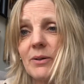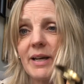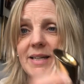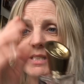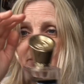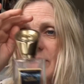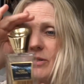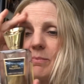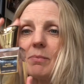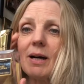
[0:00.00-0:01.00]
Okay, so
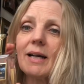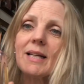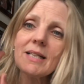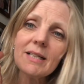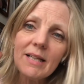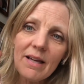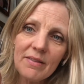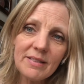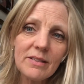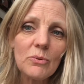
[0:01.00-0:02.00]
here's mine.
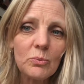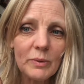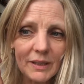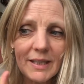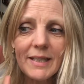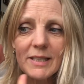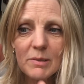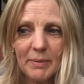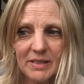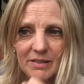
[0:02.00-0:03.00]
This is a really
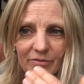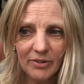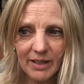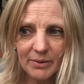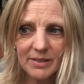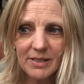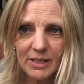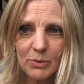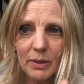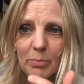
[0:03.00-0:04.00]
expensive fragrance. I
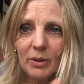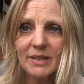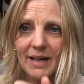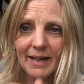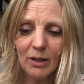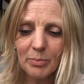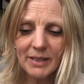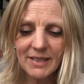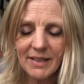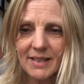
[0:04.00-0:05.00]
just want to point that out
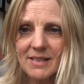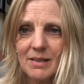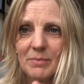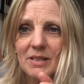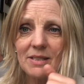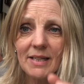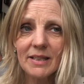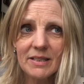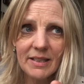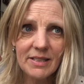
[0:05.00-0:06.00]
because I think it's something to
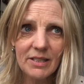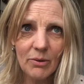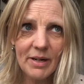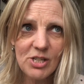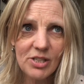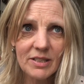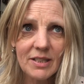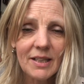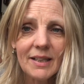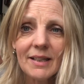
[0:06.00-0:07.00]
take into
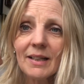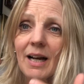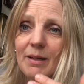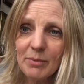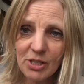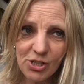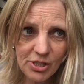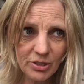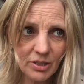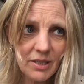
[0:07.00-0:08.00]
consideration, and I am not
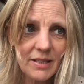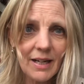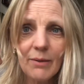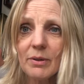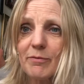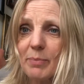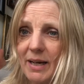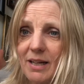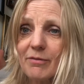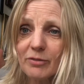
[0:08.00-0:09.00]
sure that I would have
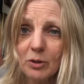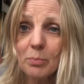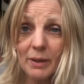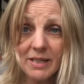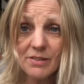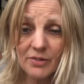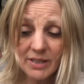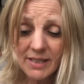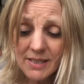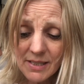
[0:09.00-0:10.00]
paid full price for
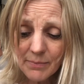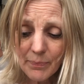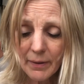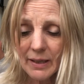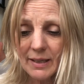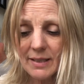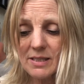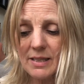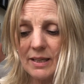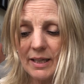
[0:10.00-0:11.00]
this.
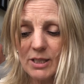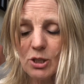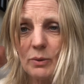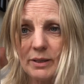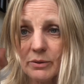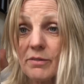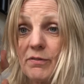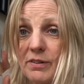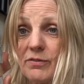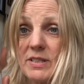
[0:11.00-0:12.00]
It's uh, like
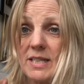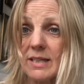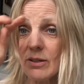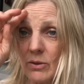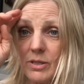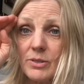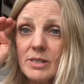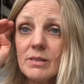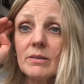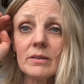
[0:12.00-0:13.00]
250
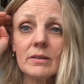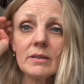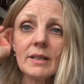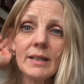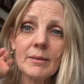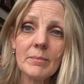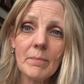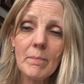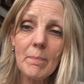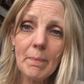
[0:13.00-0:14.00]
euros. Um,